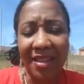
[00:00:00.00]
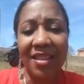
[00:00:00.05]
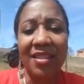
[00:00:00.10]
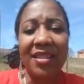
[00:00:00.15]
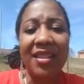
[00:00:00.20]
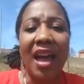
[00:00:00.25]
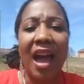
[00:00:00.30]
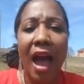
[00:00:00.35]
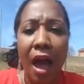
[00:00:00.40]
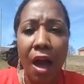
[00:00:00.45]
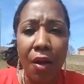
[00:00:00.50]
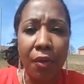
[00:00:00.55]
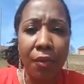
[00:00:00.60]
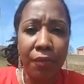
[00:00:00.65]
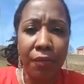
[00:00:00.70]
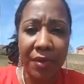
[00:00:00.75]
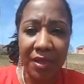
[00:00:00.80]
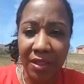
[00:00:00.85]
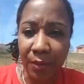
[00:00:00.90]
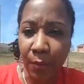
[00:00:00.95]
our
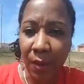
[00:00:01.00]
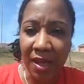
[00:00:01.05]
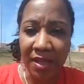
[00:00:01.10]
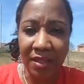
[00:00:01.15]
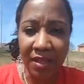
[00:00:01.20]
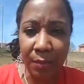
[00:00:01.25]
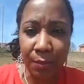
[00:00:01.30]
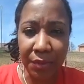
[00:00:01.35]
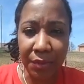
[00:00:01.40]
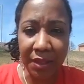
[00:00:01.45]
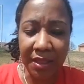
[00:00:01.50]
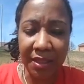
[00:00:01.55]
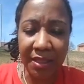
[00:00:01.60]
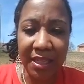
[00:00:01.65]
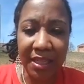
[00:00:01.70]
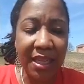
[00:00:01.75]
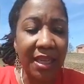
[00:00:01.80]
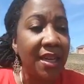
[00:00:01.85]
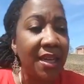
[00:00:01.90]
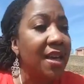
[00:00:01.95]

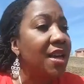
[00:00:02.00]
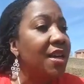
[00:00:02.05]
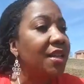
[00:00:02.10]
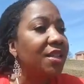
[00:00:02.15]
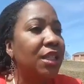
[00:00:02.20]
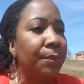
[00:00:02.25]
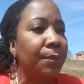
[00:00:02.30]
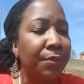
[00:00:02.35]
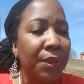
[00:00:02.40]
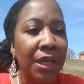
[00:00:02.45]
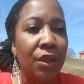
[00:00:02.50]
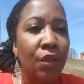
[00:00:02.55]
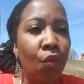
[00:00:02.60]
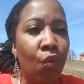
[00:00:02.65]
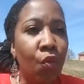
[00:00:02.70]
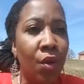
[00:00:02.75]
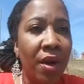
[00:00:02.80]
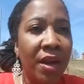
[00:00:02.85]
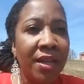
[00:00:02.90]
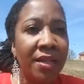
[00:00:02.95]
responsibility to be the
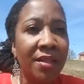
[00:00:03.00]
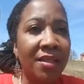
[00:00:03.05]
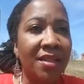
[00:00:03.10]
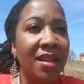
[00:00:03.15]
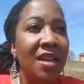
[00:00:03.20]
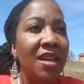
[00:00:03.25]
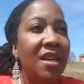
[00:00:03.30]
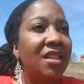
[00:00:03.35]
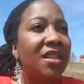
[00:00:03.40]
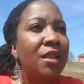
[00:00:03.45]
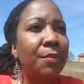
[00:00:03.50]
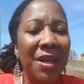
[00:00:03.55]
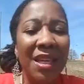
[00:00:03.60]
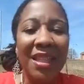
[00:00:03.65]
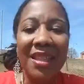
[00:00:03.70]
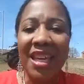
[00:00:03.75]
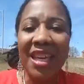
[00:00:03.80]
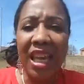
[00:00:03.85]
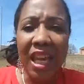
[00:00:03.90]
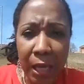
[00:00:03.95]
ones, to be
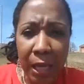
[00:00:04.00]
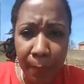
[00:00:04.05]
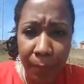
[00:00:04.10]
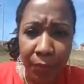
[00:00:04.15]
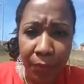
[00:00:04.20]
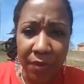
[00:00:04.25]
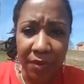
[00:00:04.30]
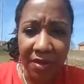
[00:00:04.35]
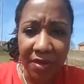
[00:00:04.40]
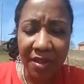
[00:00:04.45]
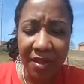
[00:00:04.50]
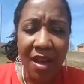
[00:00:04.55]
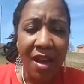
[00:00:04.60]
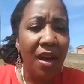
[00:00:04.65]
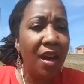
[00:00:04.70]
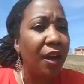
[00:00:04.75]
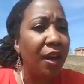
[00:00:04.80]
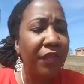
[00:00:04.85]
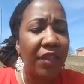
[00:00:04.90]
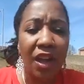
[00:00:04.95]
the keepers
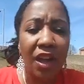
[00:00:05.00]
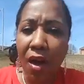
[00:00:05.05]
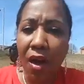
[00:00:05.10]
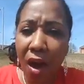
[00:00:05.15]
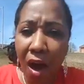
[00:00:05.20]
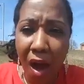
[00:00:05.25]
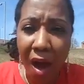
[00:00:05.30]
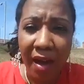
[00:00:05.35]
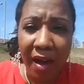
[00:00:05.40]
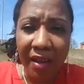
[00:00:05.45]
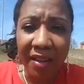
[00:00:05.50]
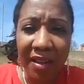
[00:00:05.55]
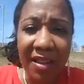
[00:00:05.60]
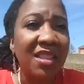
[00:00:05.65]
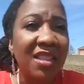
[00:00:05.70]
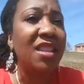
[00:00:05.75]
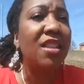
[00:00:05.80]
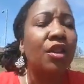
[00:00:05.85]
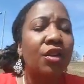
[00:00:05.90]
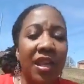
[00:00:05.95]
of their heart and
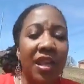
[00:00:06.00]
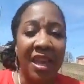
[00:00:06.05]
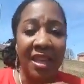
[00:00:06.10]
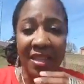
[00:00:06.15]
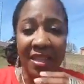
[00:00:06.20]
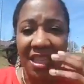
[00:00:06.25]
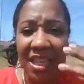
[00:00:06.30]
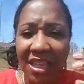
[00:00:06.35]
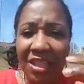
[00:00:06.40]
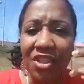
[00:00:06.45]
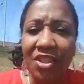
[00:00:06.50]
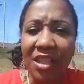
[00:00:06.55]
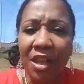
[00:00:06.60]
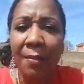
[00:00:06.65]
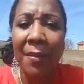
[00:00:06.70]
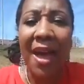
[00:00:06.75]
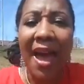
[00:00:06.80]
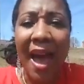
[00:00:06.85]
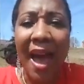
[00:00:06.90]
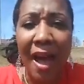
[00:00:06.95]
teach them
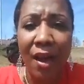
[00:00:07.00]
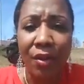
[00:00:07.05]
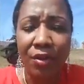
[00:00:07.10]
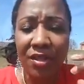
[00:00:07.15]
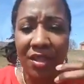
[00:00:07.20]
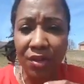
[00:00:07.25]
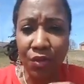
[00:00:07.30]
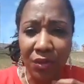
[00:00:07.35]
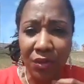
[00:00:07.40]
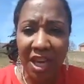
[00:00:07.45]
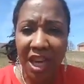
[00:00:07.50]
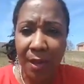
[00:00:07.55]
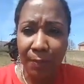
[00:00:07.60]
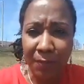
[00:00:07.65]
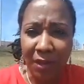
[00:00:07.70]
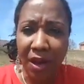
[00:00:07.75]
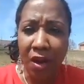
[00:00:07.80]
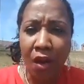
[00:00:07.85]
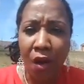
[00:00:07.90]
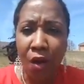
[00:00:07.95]
how to keep
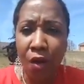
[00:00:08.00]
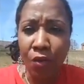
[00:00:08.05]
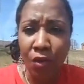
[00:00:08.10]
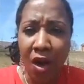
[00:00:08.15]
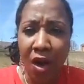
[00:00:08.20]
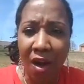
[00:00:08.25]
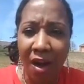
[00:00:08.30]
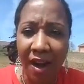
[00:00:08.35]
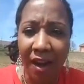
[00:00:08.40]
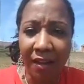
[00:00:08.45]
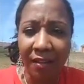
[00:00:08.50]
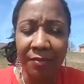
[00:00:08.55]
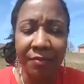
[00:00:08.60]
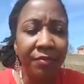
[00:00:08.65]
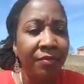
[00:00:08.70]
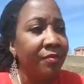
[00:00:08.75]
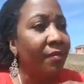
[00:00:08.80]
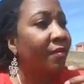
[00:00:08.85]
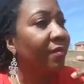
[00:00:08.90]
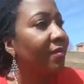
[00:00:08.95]
their own heart.
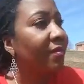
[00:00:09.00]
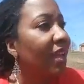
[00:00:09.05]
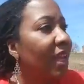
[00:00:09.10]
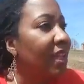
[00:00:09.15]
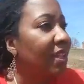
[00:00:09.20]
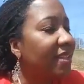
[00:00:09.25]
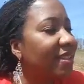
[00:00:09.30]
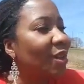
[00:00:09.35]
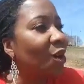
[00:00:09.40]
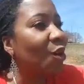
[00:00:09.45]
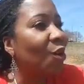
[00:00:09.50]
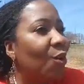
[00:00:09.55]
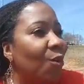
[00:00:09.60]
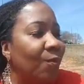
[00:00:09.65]
And so